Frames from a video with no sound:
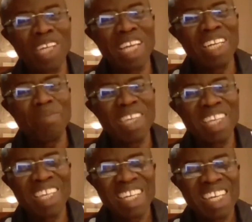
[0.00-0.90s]
the
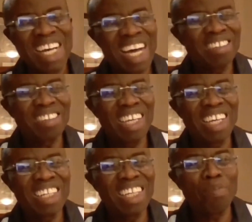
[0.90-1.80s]
enemy? As
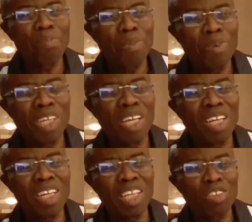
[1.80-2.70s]
they, they,
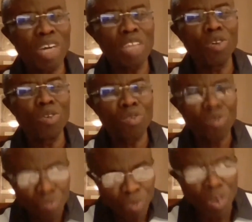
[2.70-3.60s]
they, they tried to
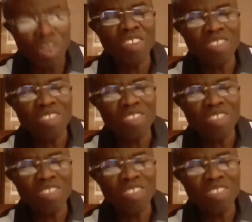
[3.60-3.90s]
follow the